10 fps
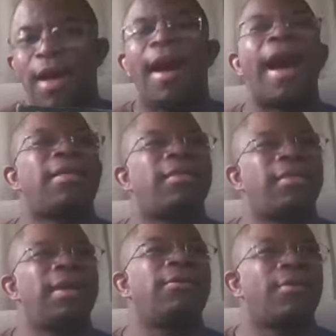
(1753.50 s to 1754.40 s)
I
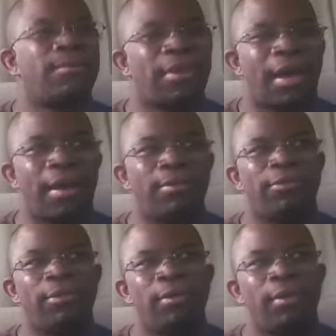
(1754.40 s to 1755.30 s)
think
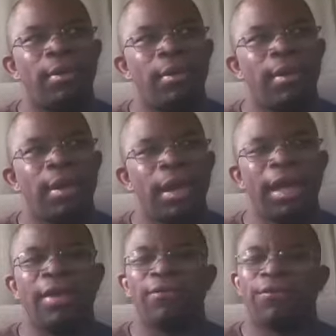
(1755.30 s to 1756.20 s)
sometimes
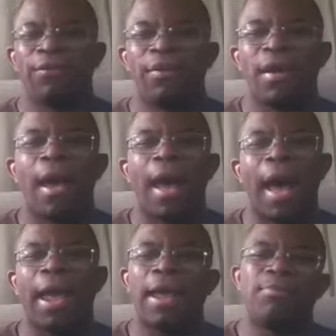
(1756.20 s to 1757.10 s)
if
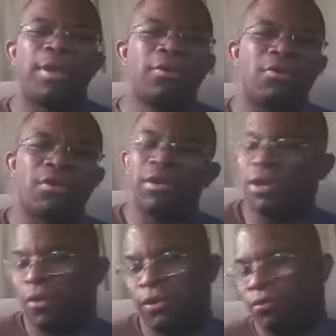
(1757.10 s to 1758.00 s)
I had been, you
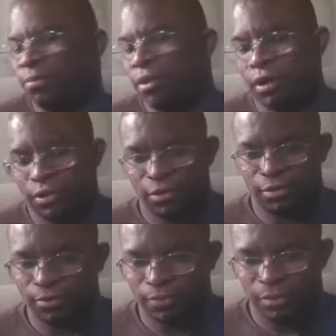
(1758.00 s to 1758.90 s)
know, this book,
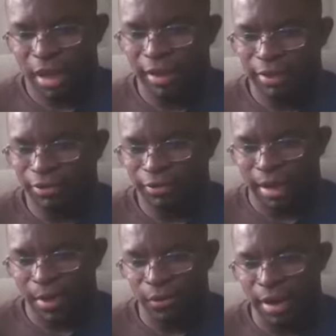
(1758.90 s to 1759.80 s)
I think this
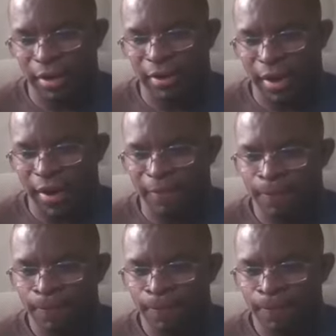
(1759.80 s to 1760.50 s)
came out in 99.